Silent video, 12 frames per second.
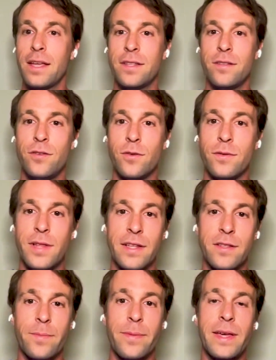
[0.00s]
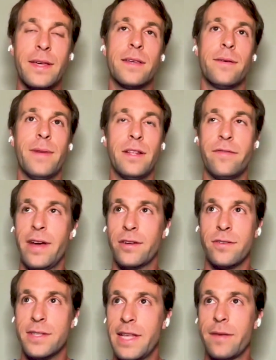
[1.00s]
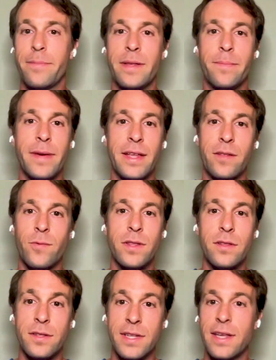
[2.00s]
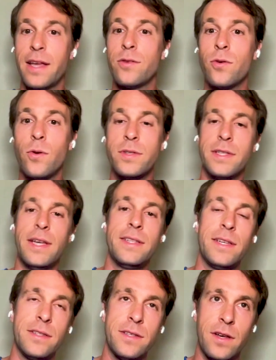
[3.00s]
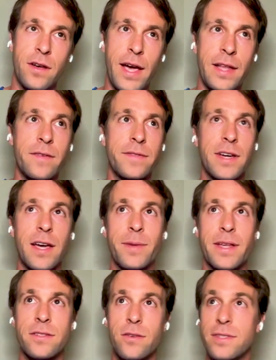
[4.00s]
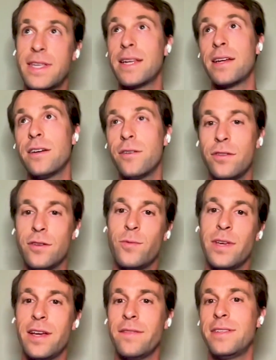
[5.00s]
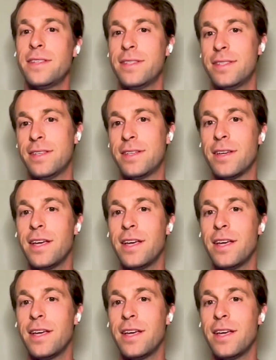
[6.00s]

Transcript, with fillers: you know like the big manufacturers like bitmain and whatnot that had coordinated ahead of time can so ta-da you know we have this uh,